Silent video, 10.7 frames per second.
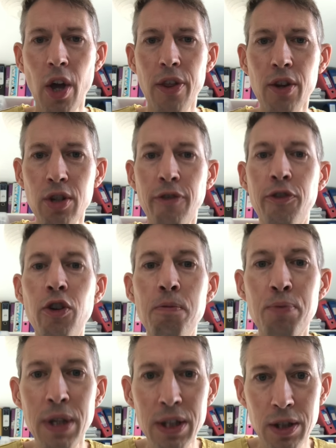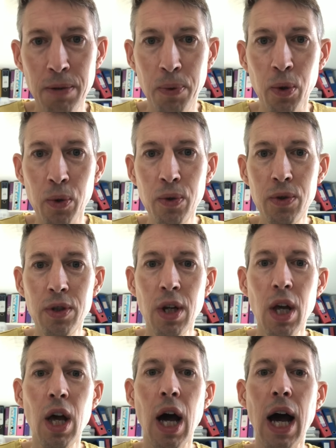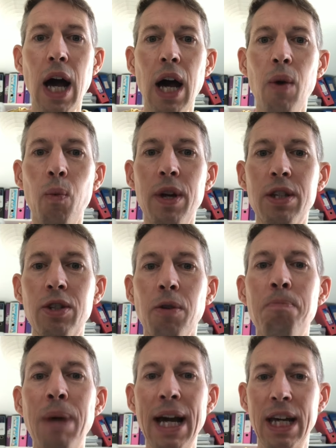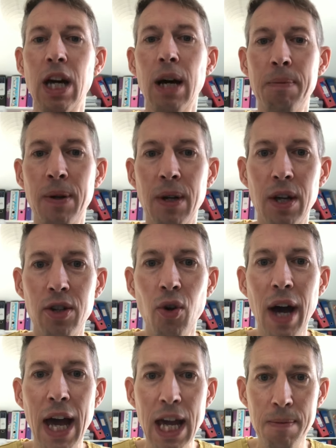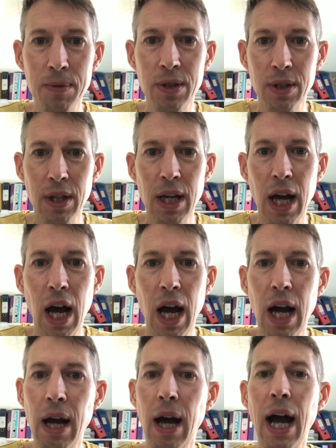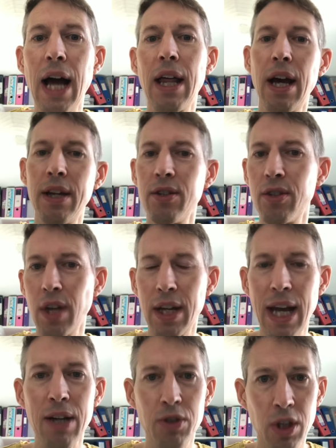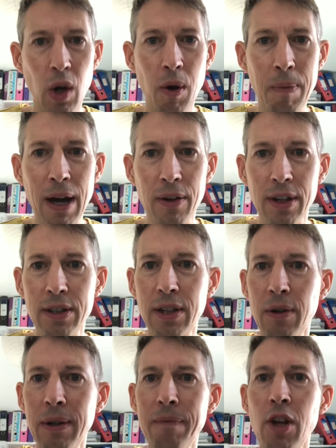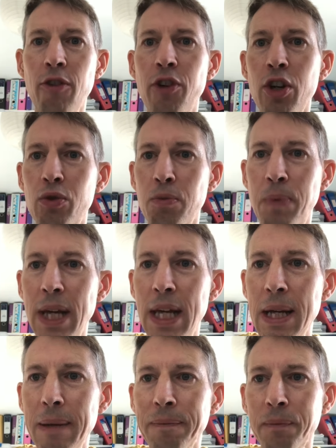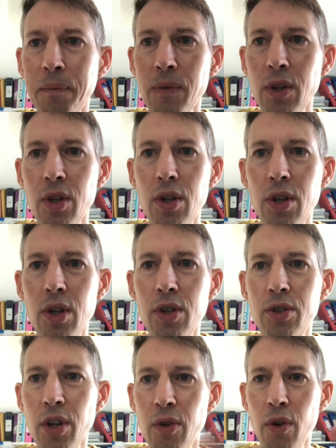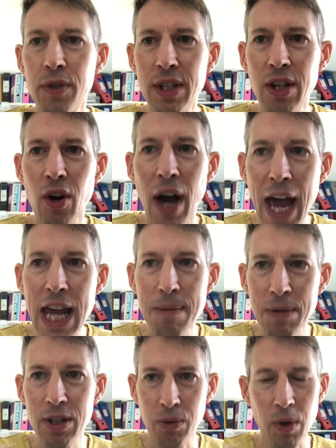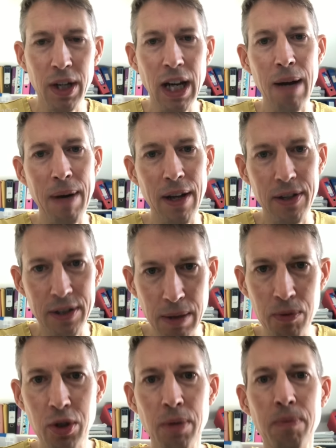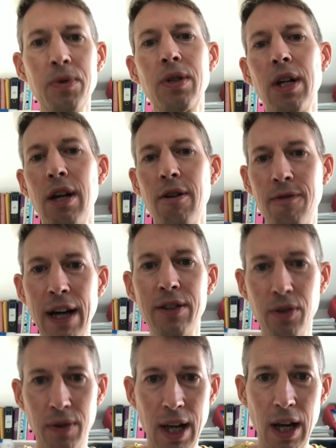There's a few principles which sort of back up your aims and how to go about this. So first would be, so obviously your aim is to work out about symptoms, effect on their